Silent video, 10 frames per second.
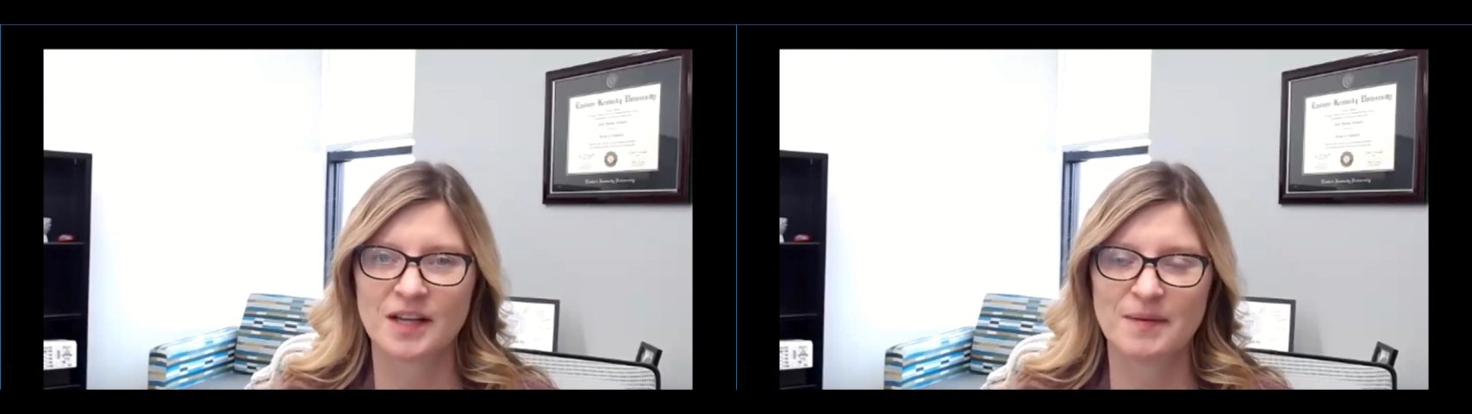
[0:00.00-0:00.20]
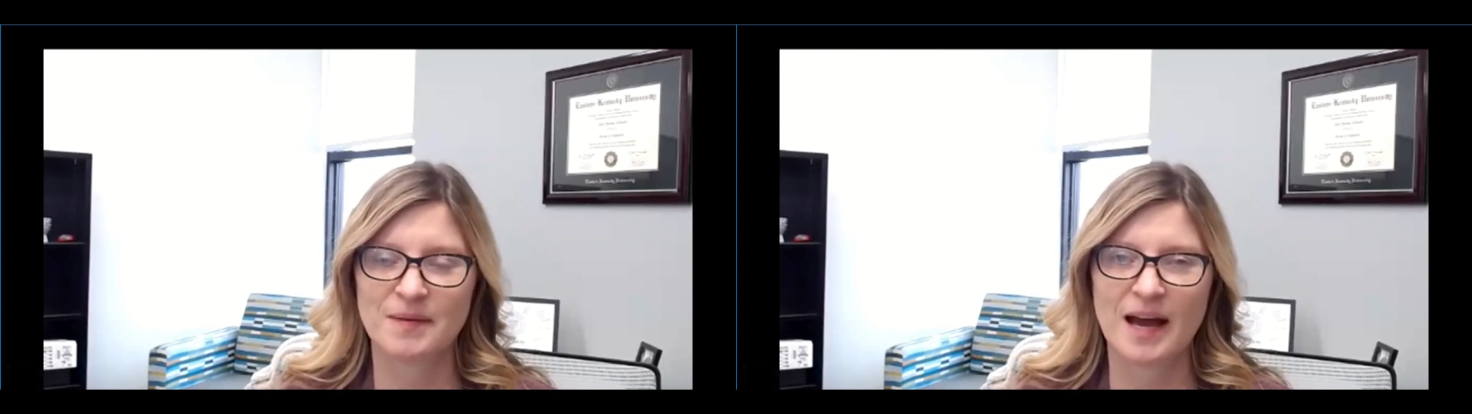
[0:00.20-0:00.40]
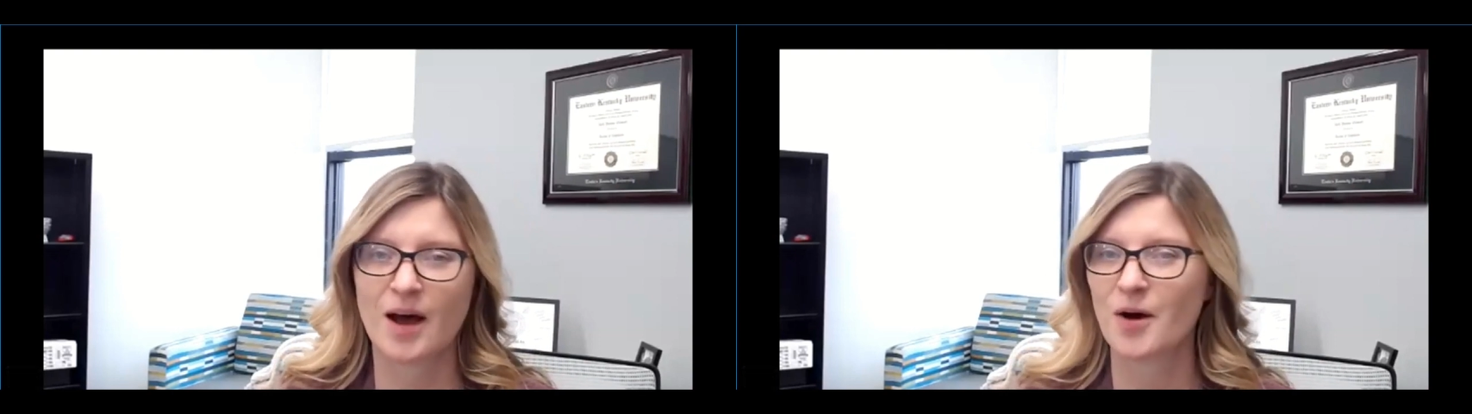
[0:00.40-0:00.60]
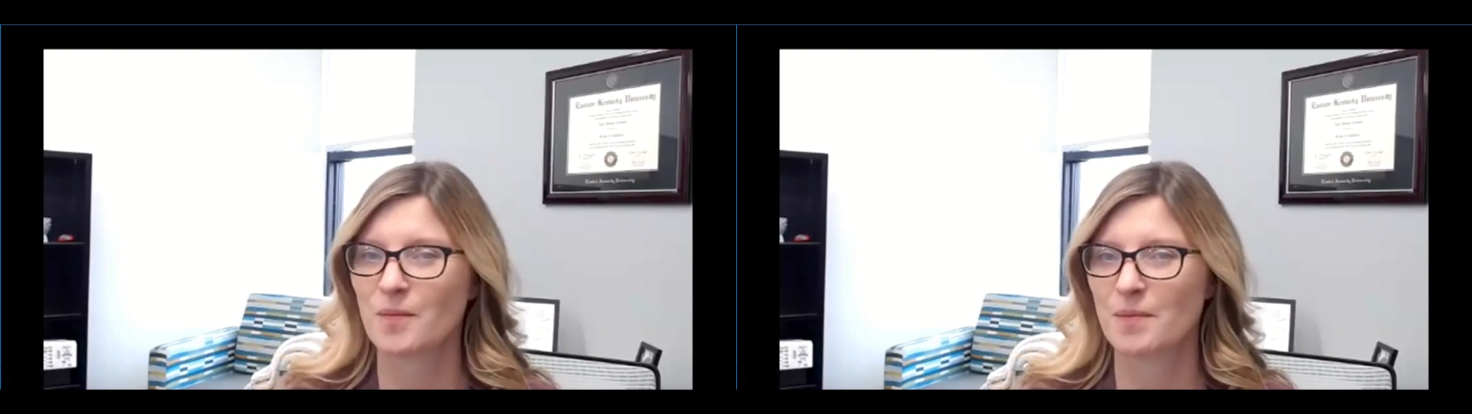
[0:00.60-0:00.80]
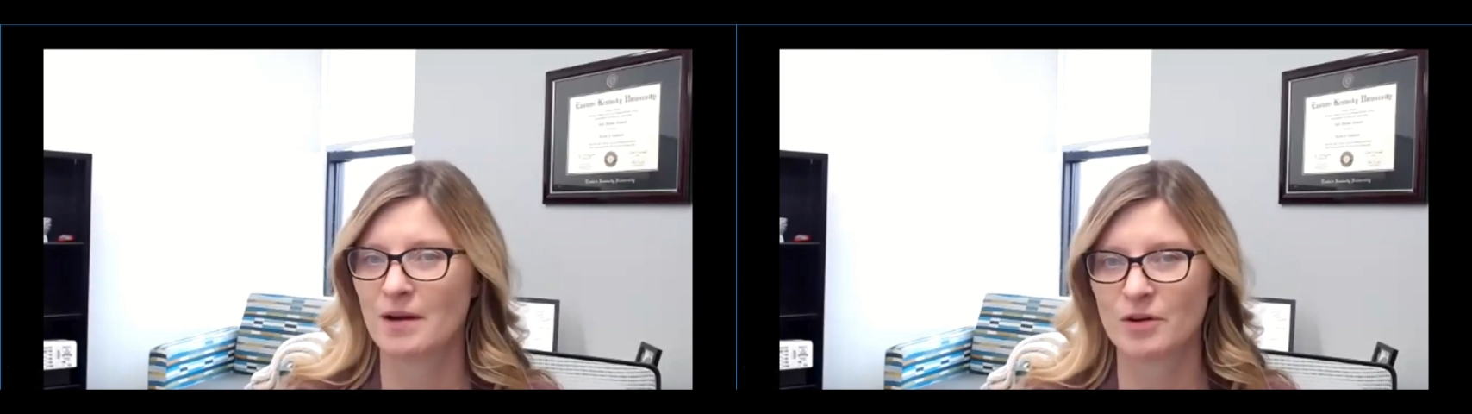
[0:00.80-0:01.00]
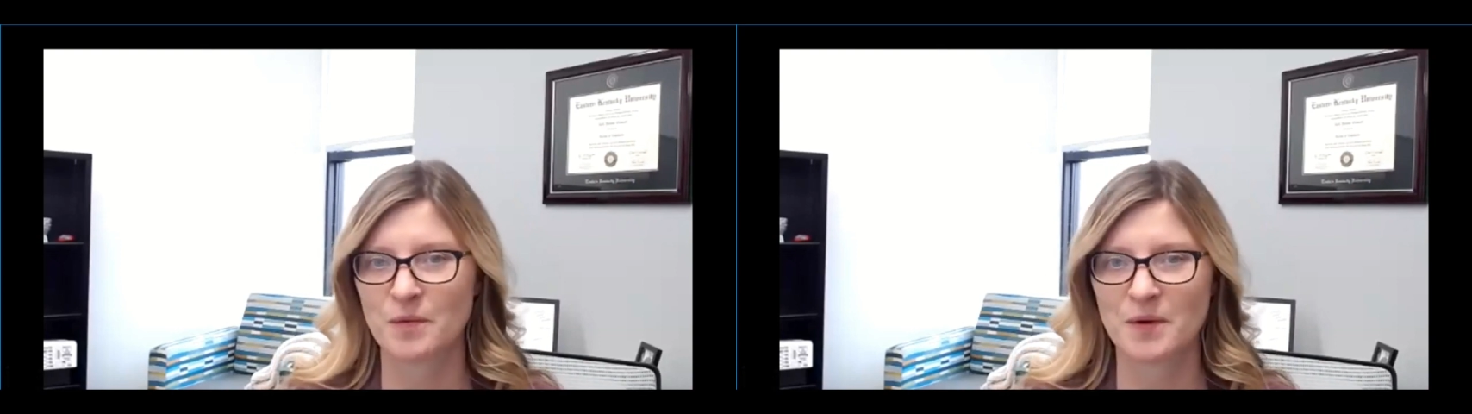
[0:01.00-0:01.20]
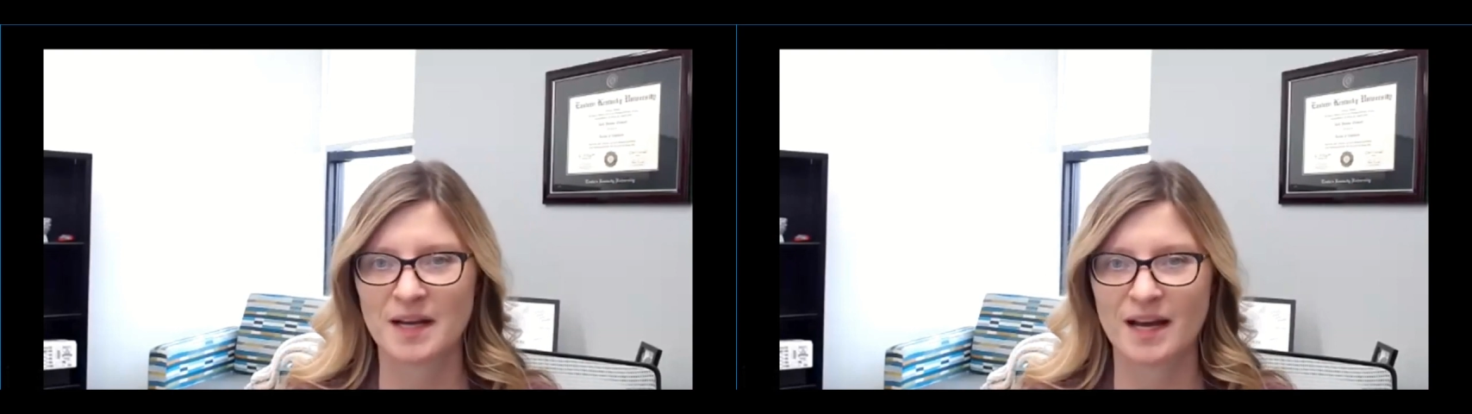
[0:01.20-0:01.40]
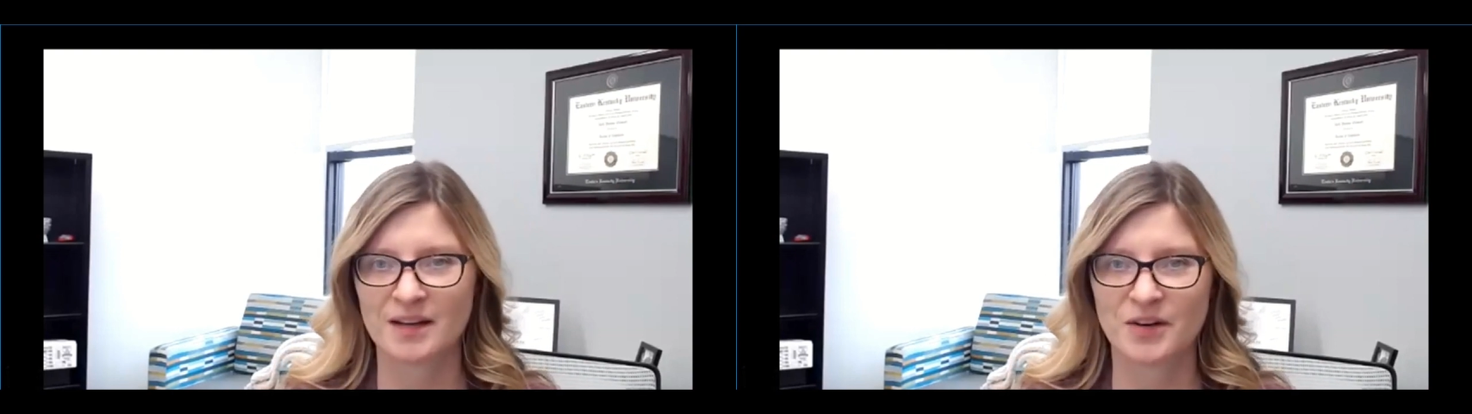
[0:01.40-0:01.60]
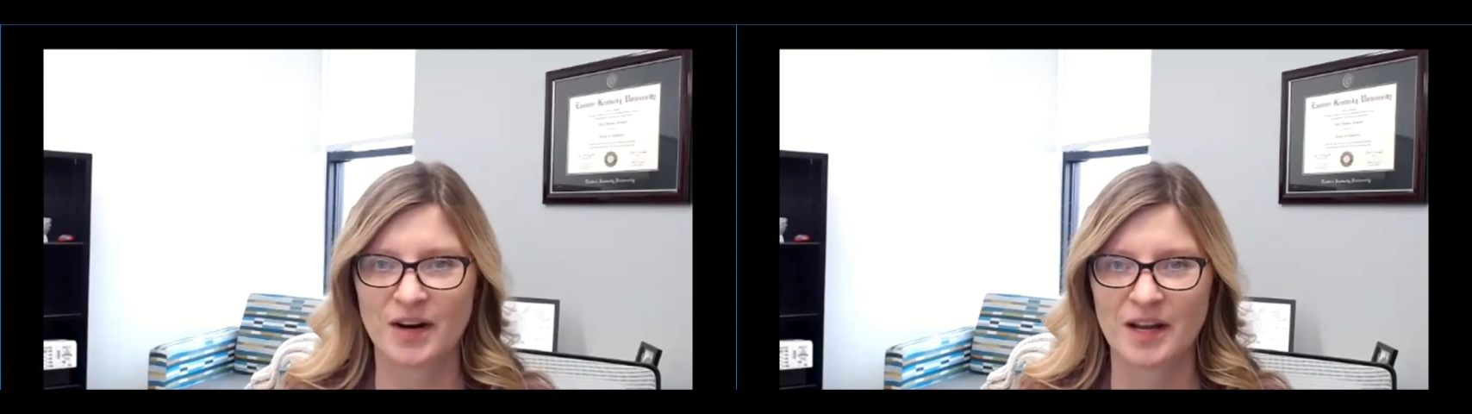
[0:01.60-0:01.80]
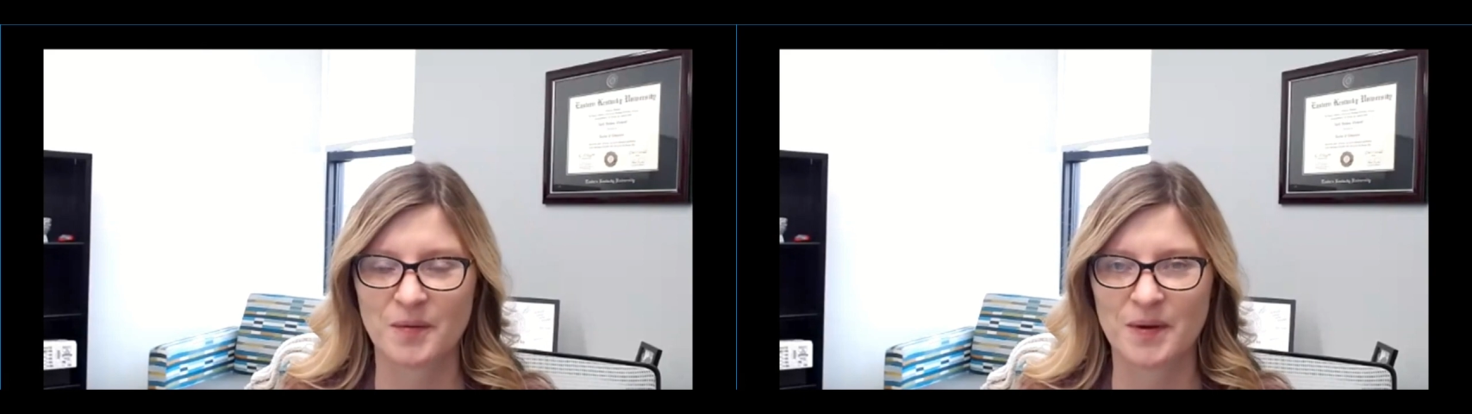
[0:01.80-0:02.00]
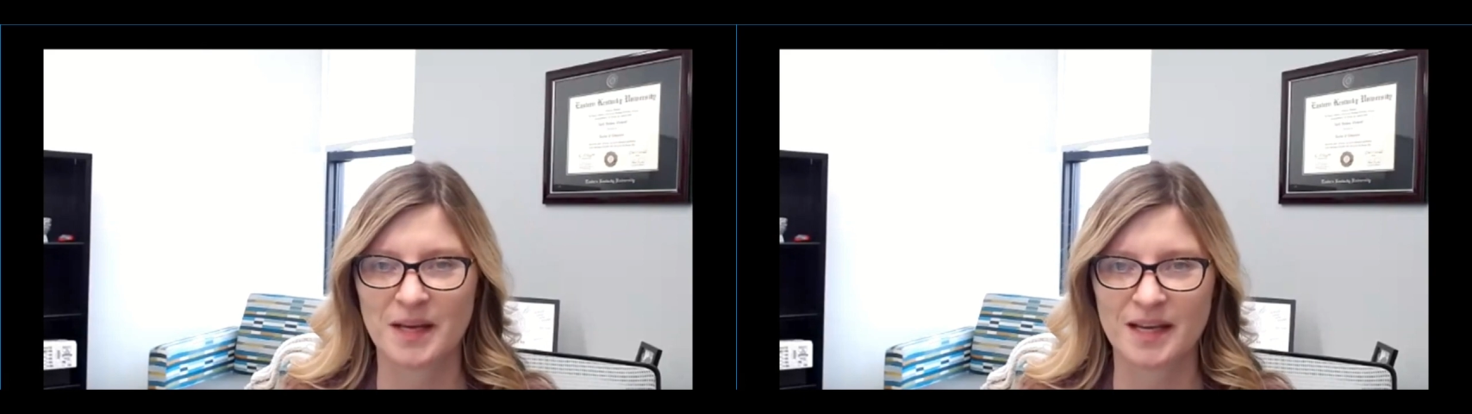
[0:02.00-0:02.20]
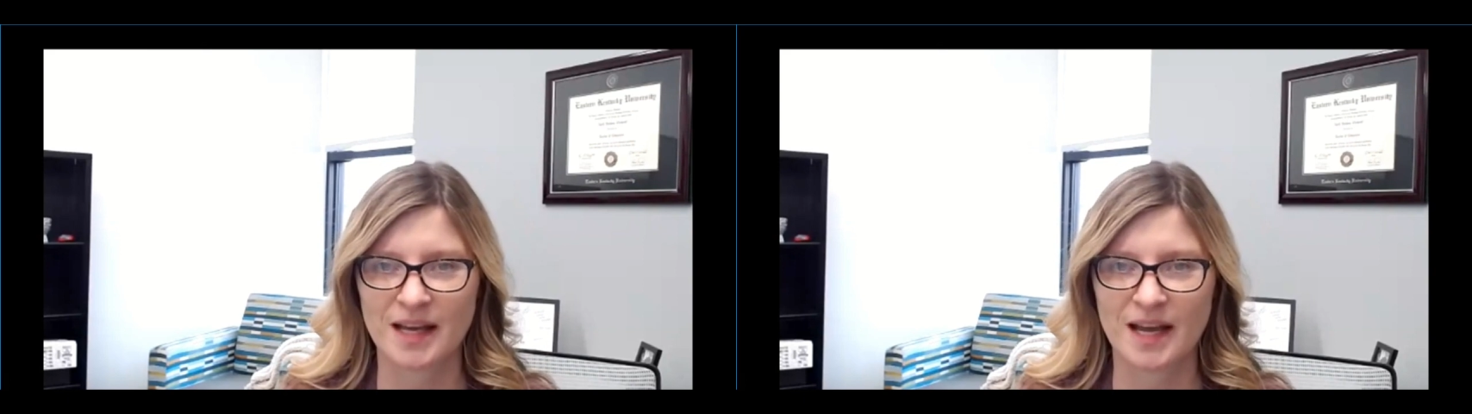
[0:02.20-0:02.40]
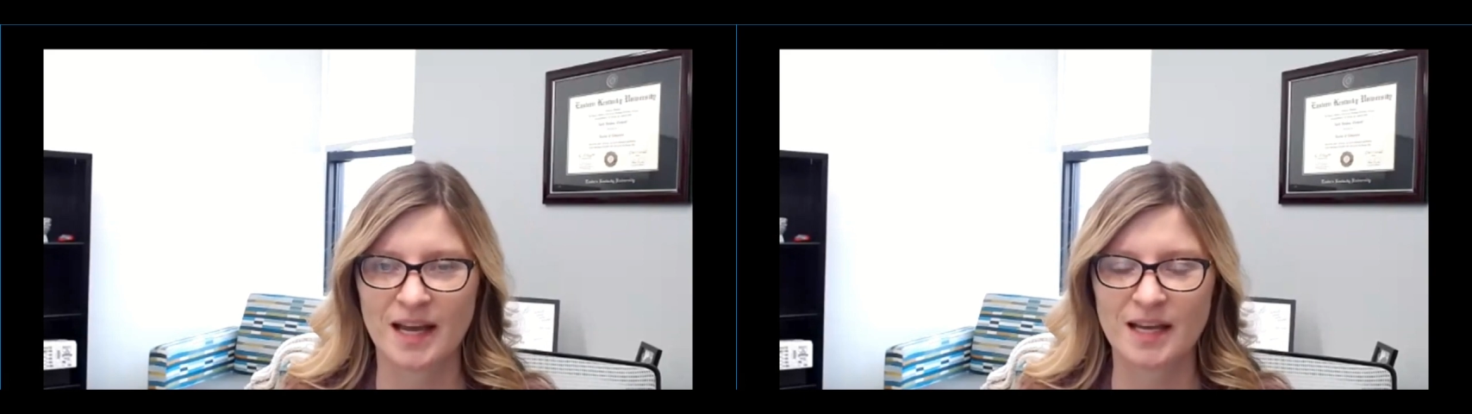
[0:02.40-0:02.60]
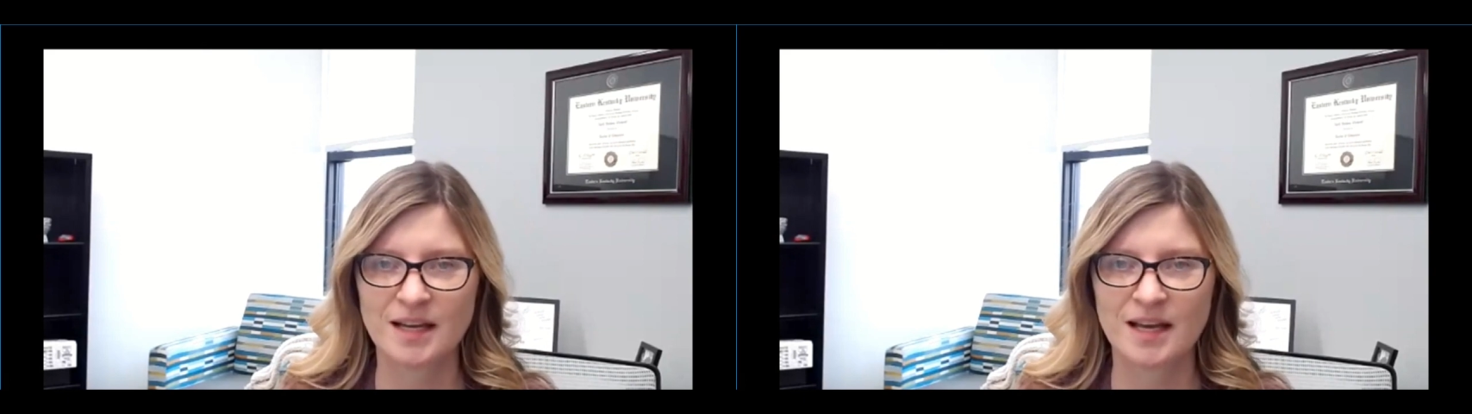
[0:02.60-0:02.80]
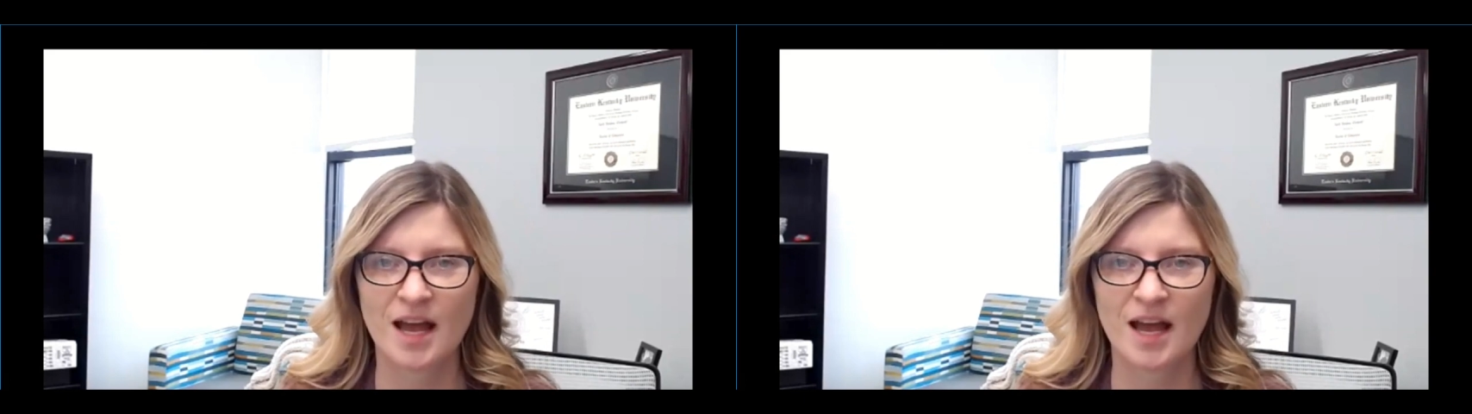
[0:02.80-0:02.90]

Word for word: Clement. I hope everyone had a great weekend.